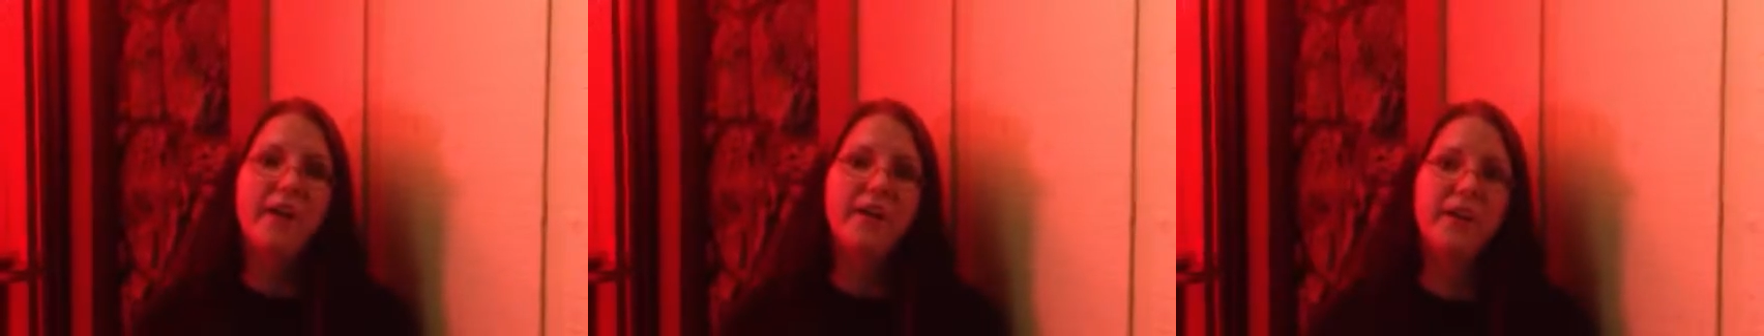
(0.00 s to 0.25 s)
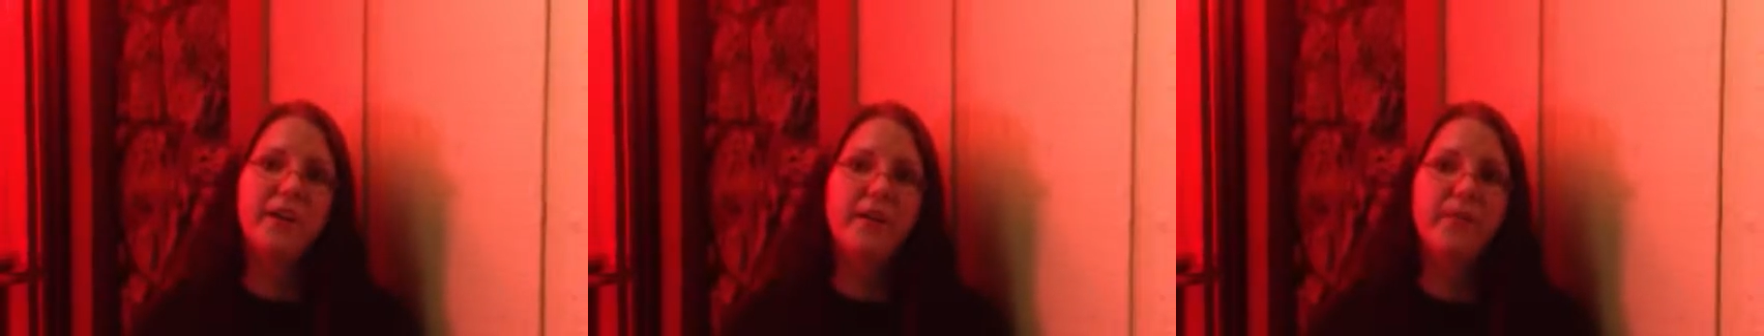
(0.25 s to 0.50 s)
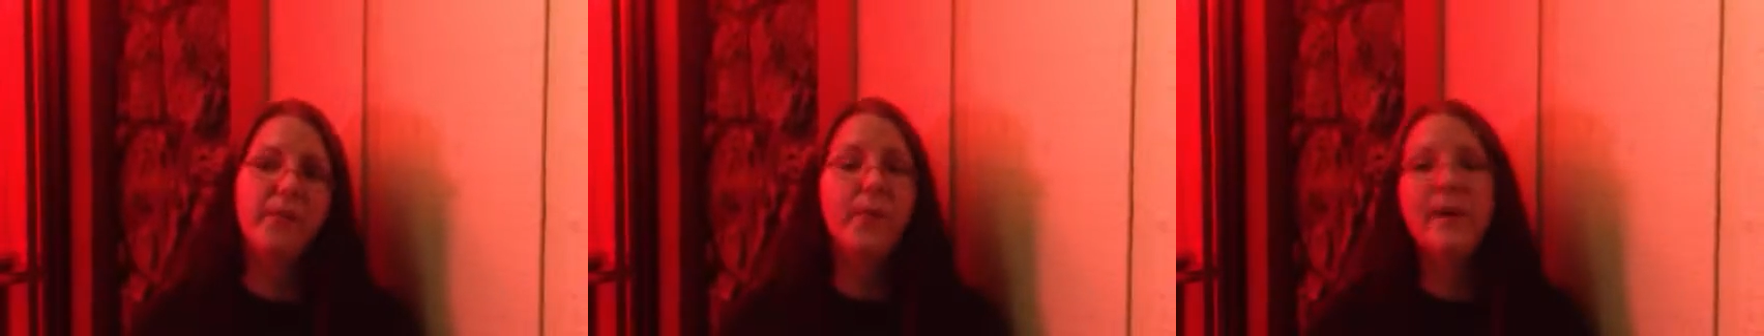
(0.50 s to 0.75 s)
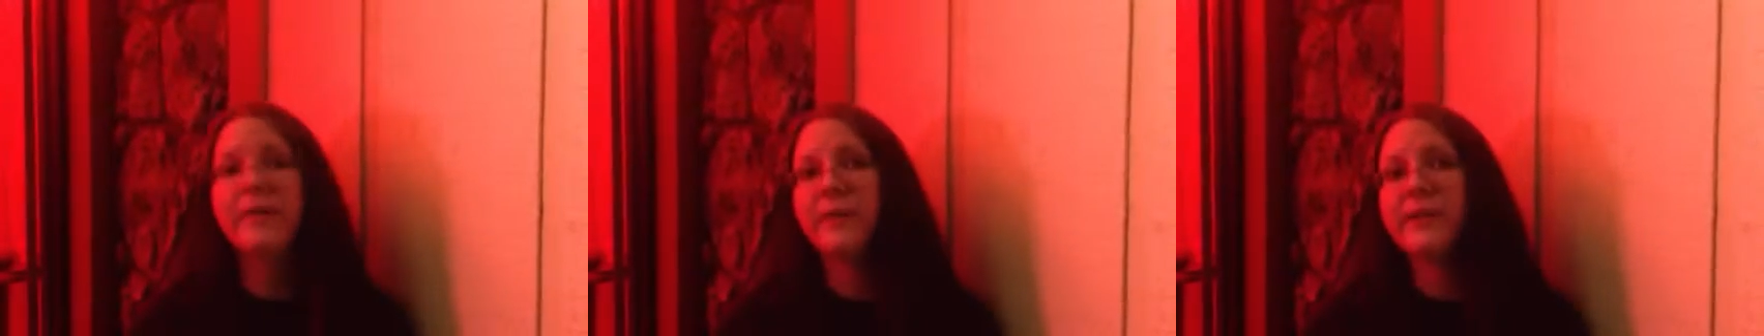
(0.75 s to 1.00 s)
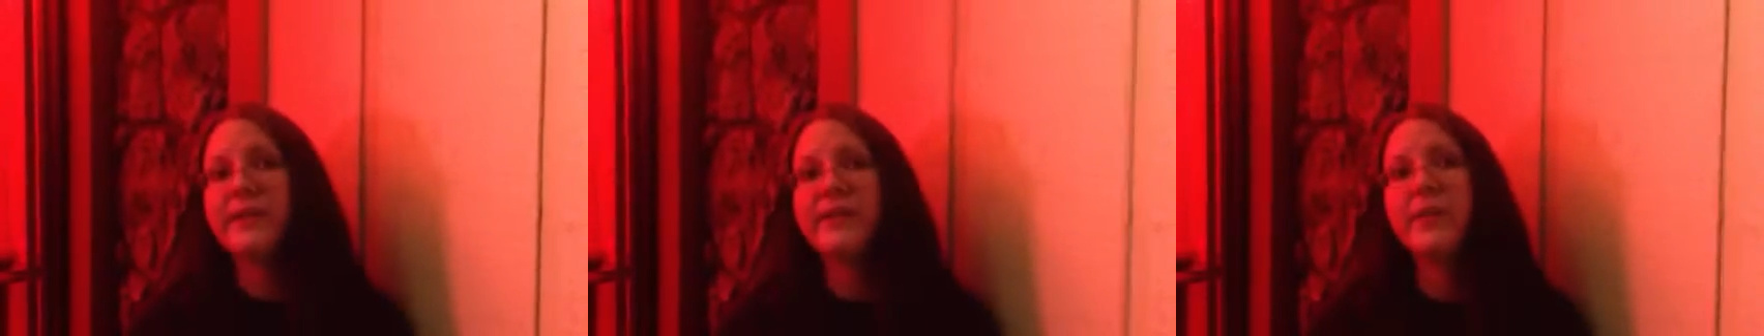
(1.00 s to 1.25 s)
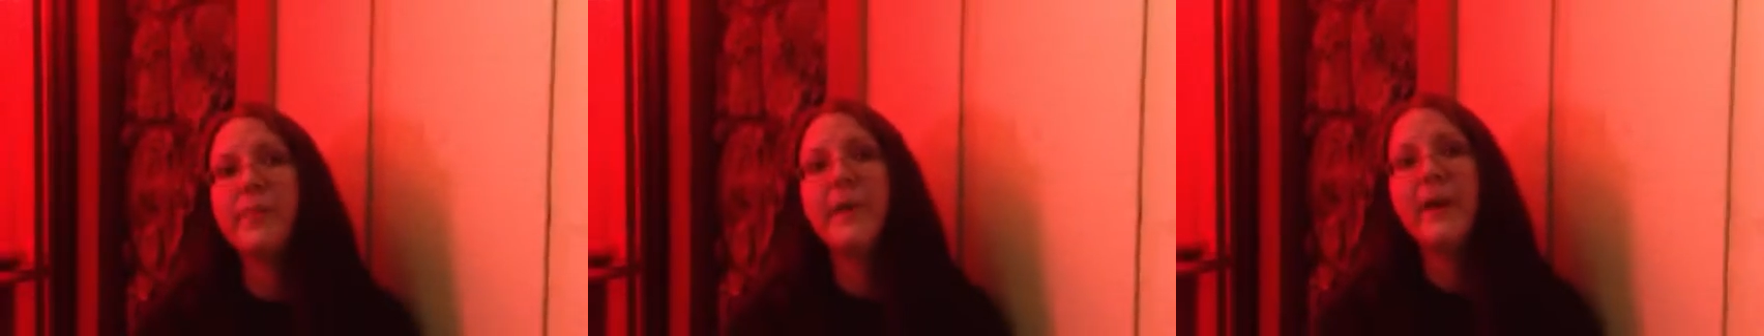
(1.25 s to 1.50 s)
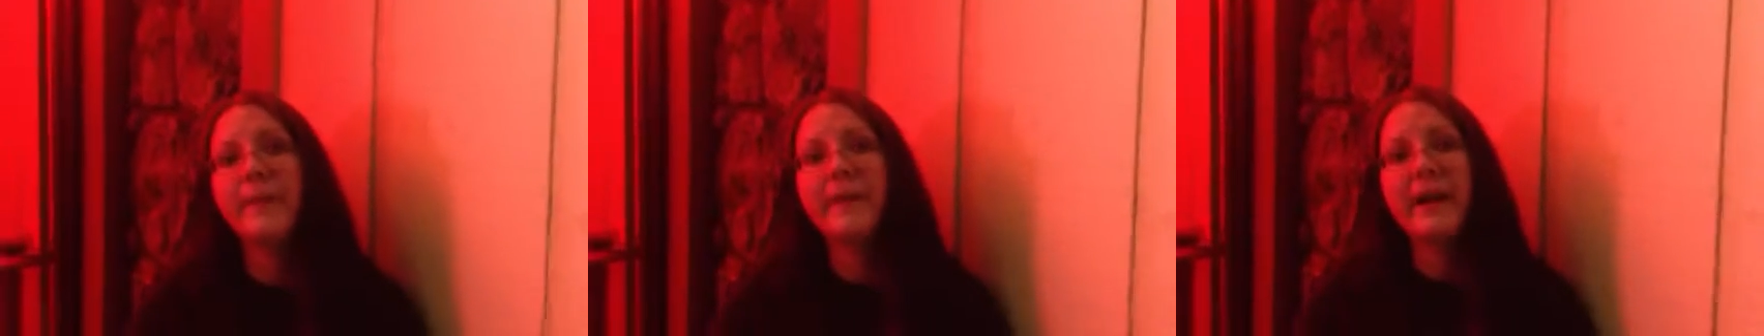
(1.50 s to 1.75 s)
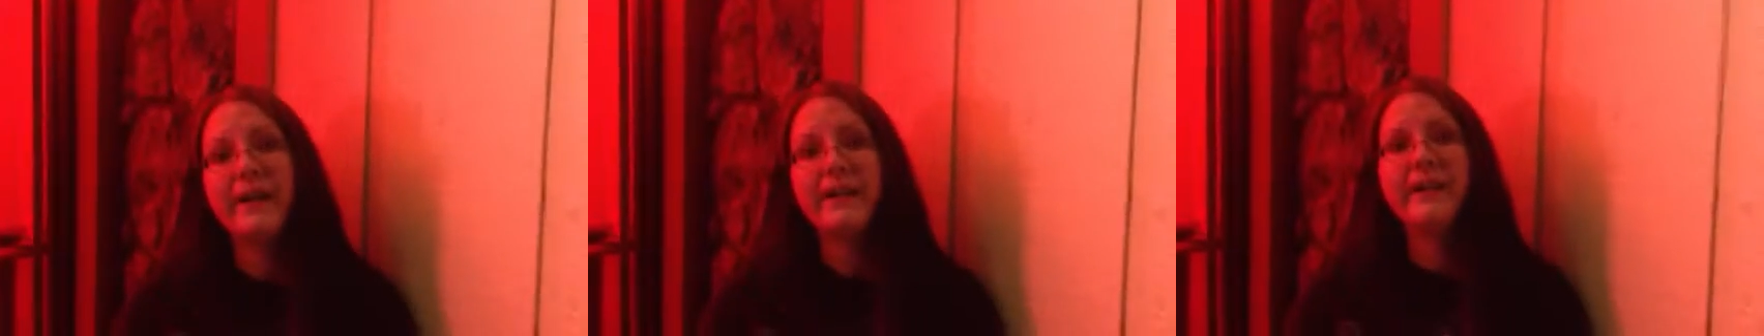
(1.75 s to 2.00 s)
you know, for whatever reason, they'll pick up
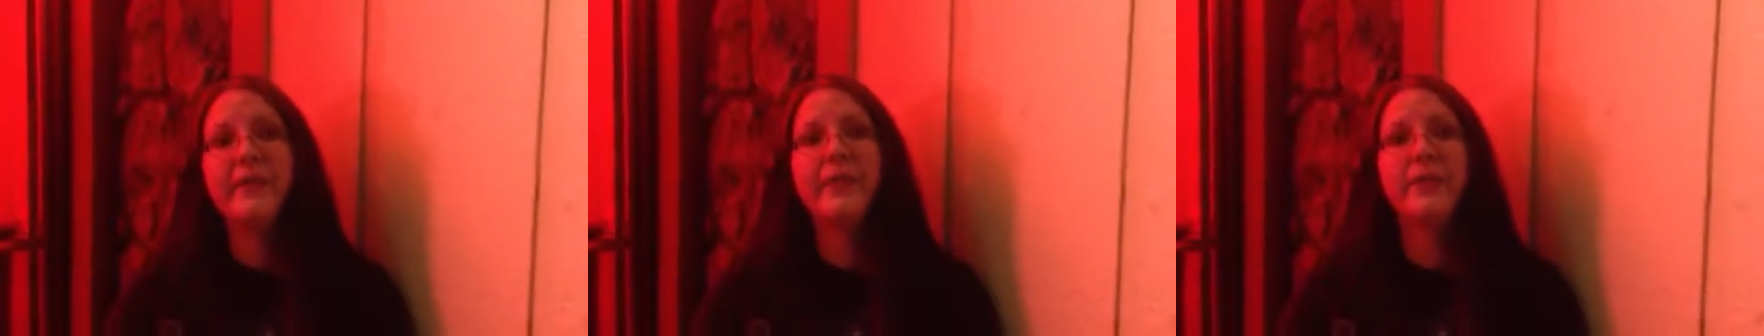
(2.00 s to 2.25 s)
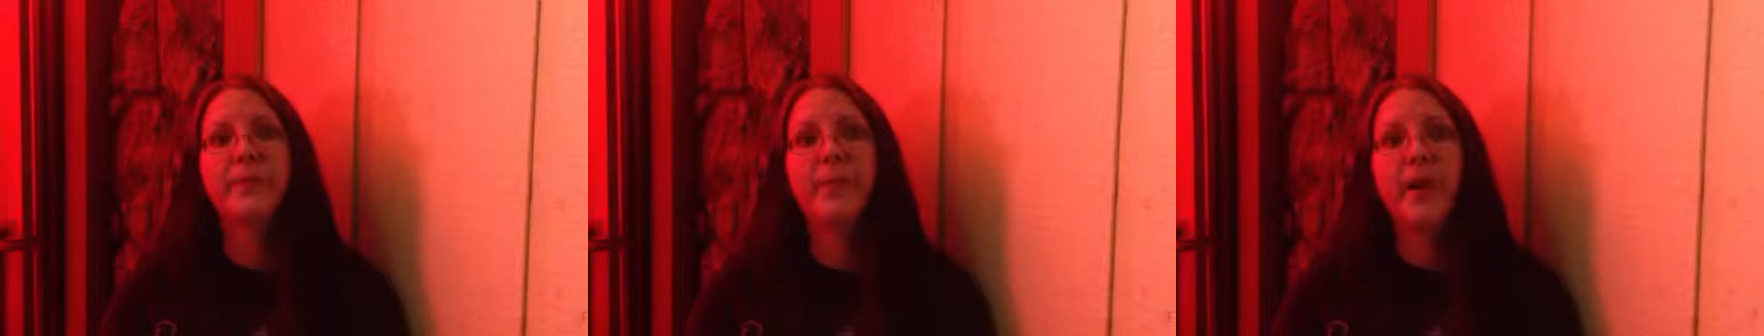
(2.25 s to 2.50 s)
an idea or a